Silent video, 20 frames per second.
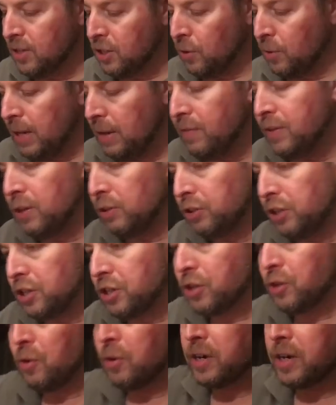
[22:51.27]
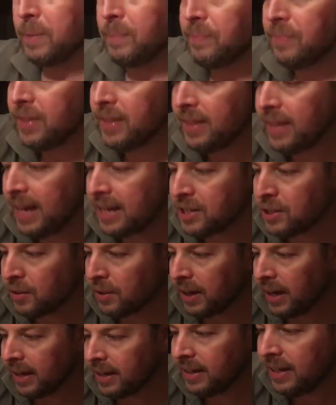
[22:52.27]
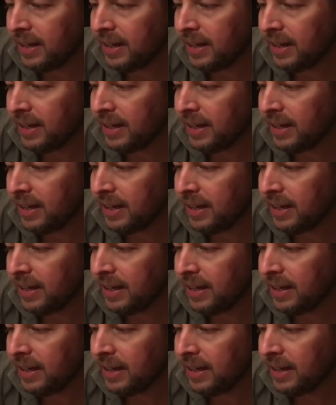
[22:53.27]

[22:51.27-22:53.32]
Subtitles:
So even though she scorned him, that's okay.